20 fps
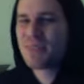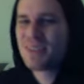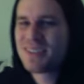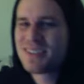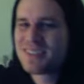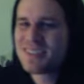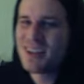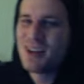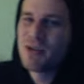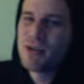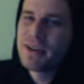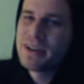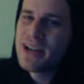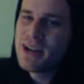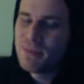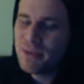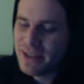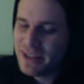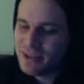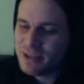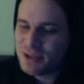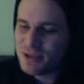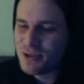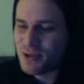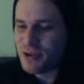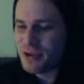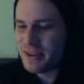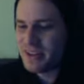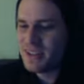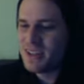So when I'm like
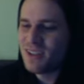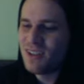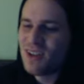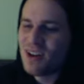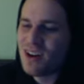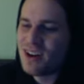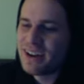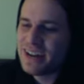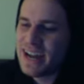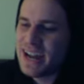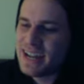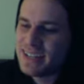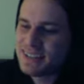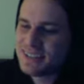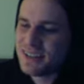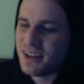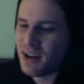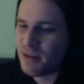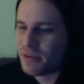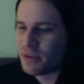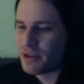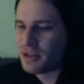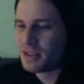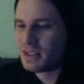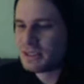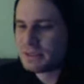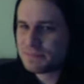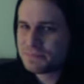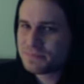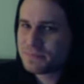recording a long ass cover,
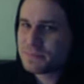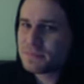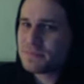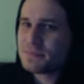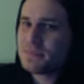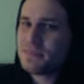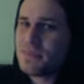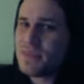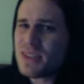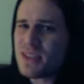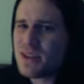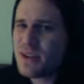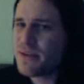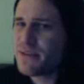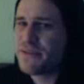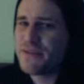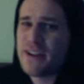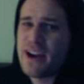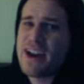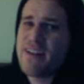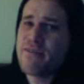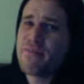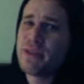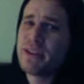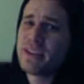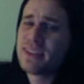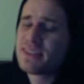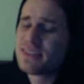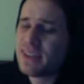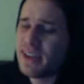a
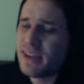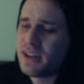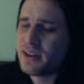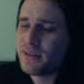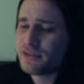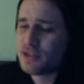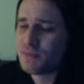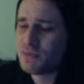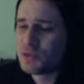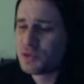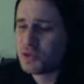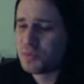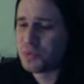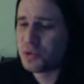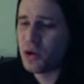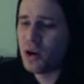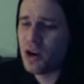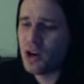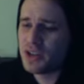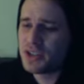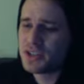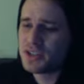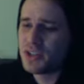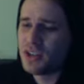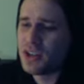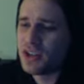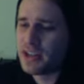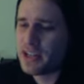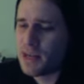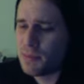5-minute take of some super hard
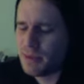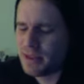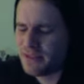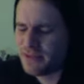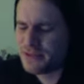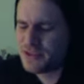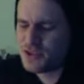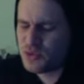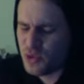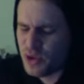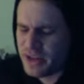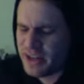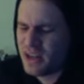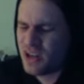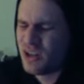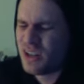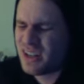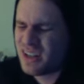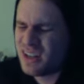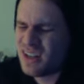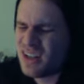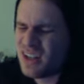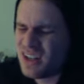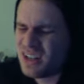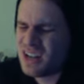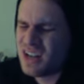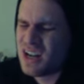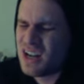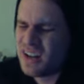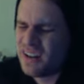song, and I'm like sweating, like, oh
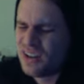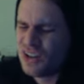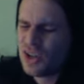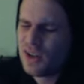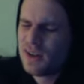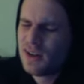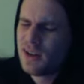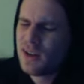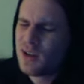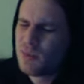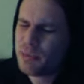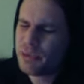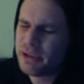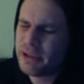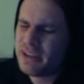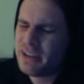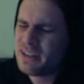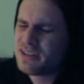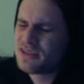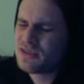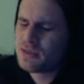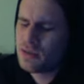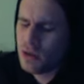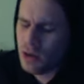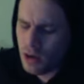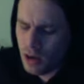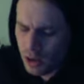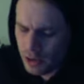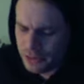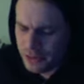god, please,
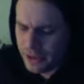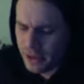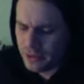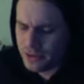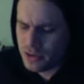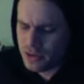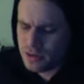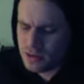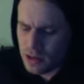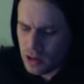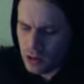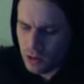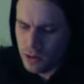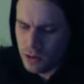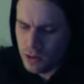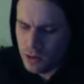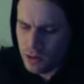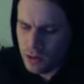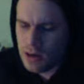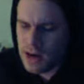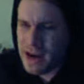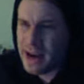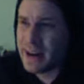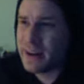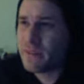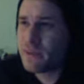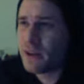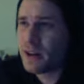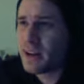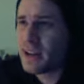oh, nailed the solo,
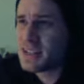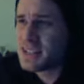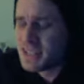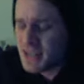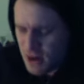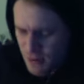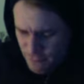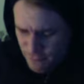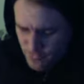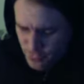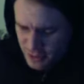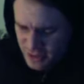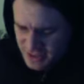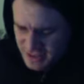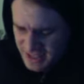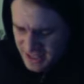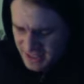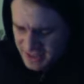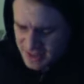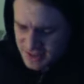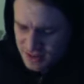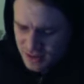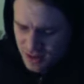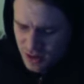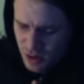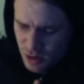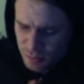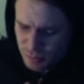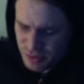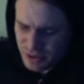alright, fucking 40 seconds to
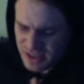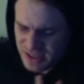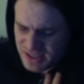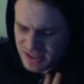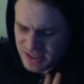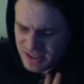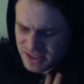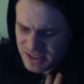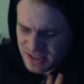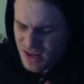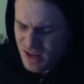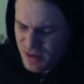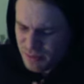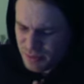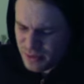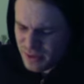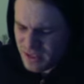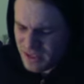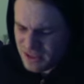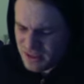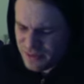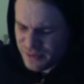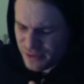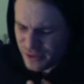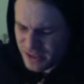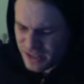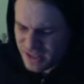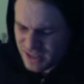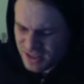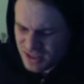go, please, please,
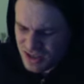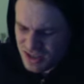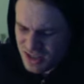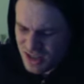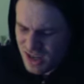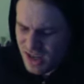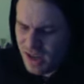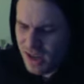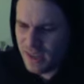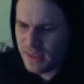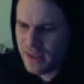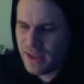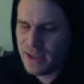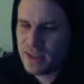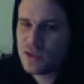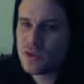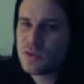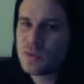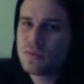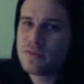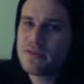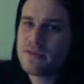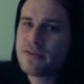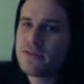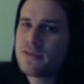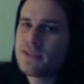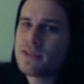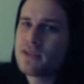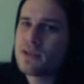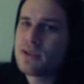fucking just, and then
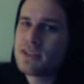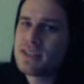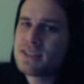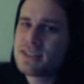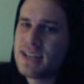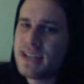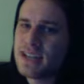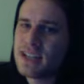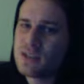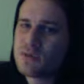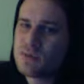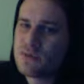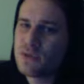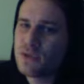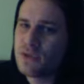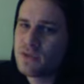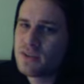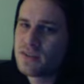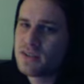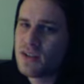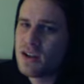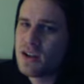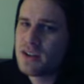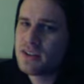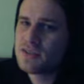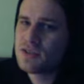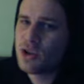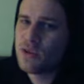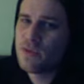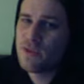30 seconds before the song
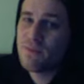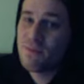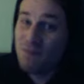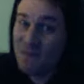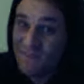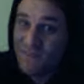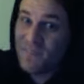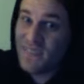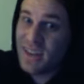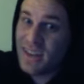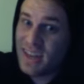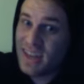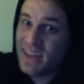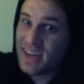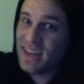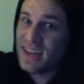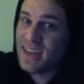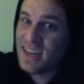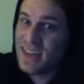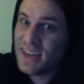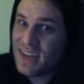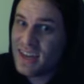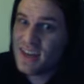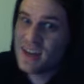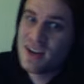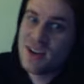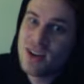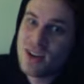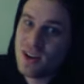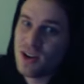is over,
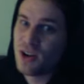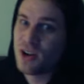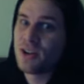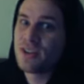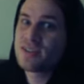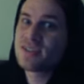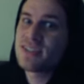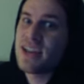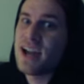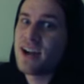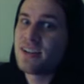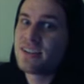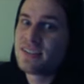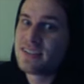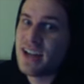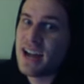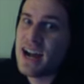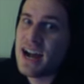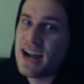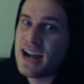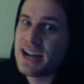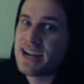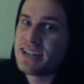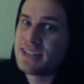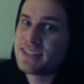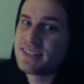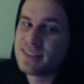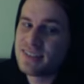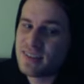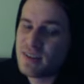all sound
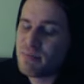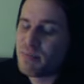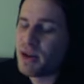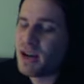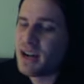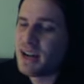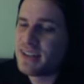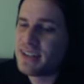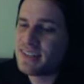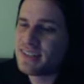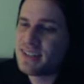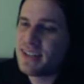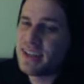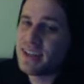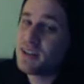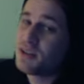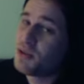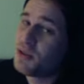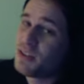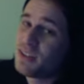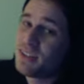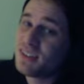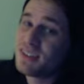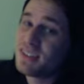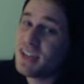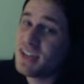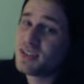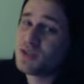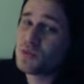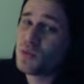dies, the pod is like,
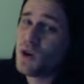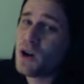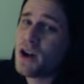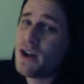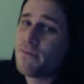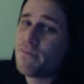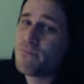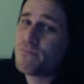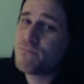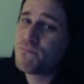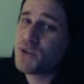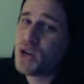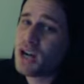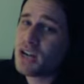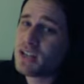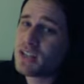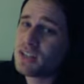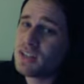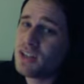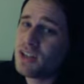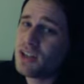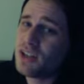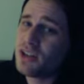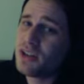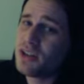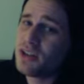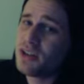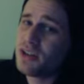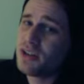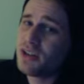guess what, fuck
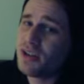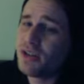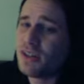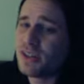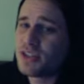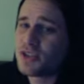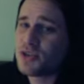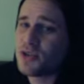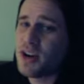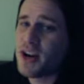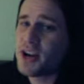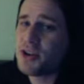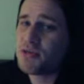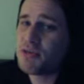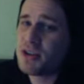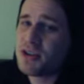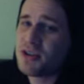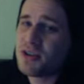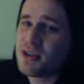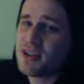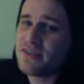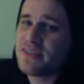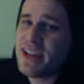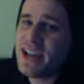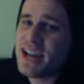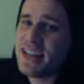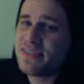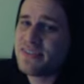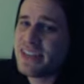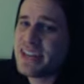you, try to record
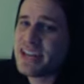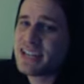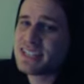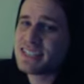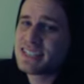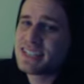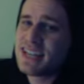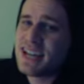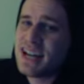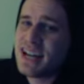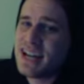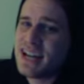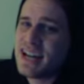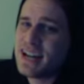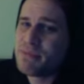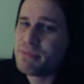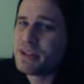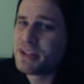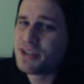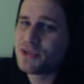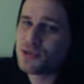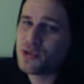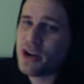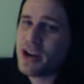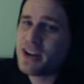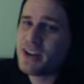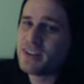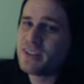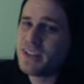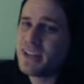that next time,
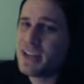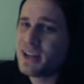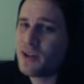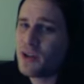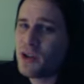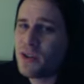try to nail